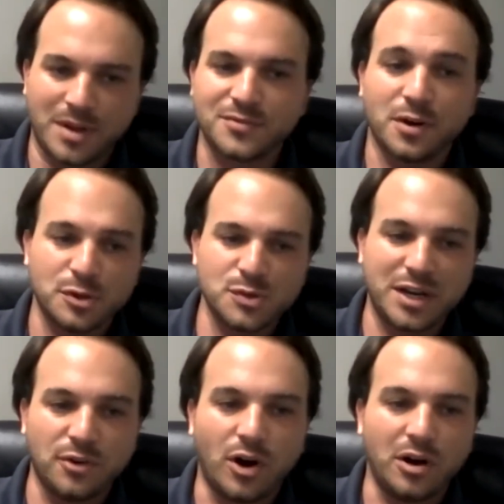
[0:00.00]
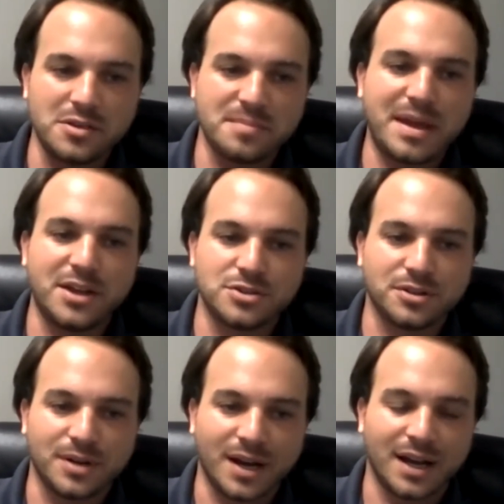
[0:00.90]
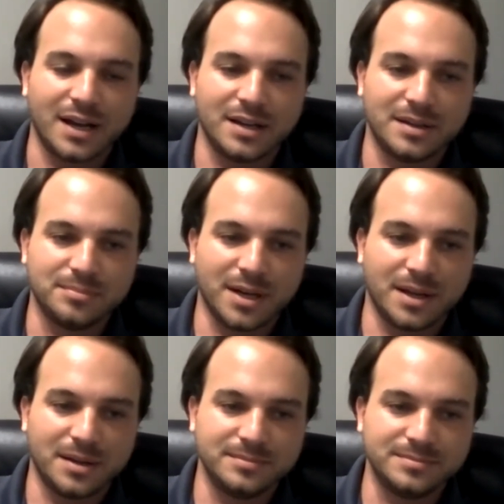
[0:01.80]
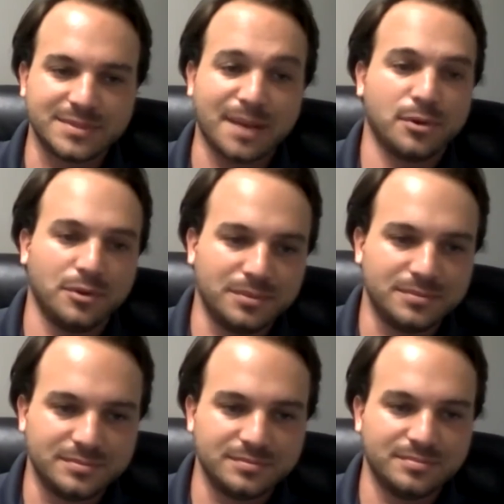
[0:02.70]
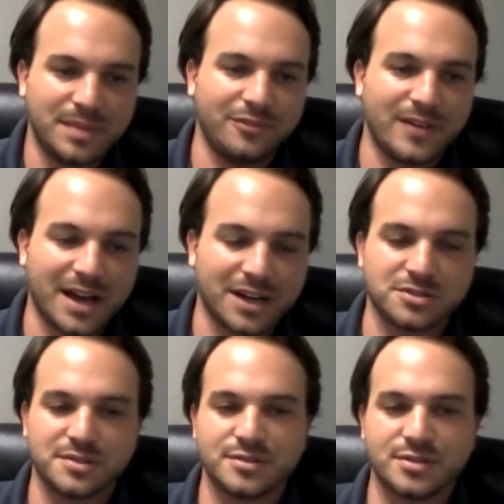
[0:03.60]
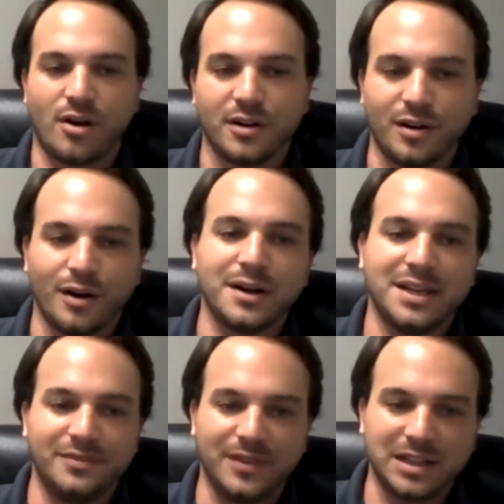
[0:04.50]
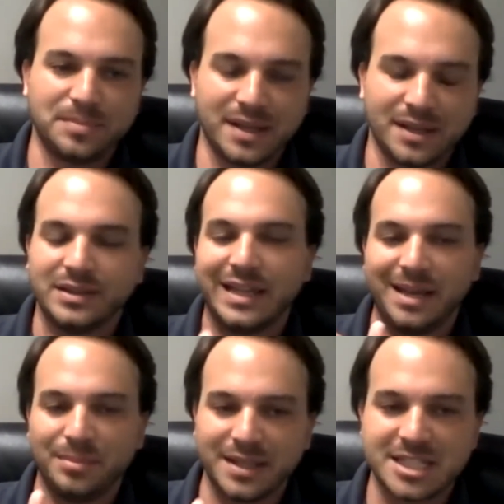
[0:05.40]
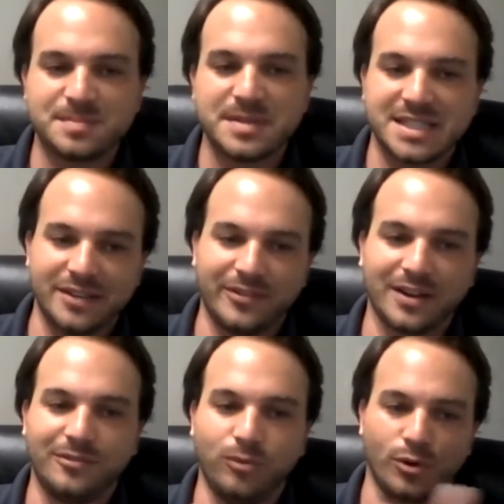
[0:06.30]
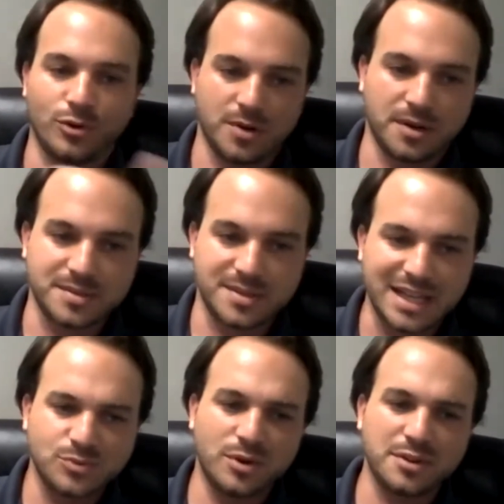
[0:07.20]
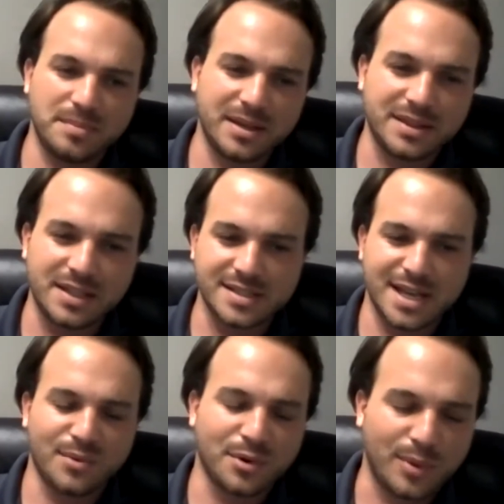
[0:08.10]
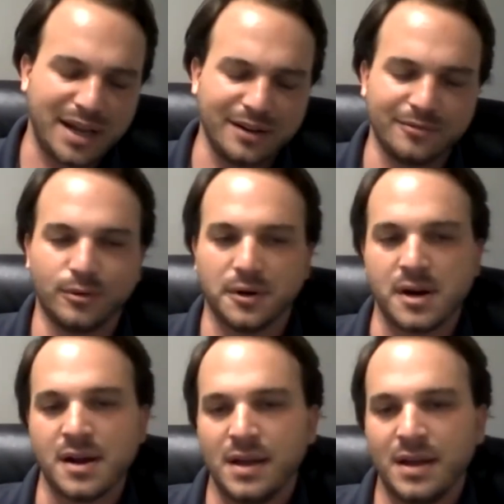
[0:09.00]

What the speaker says: far as we know, all the major chemical manufacturers are already developing labeling specific for drones. And that's one of the big things that we're waiting for.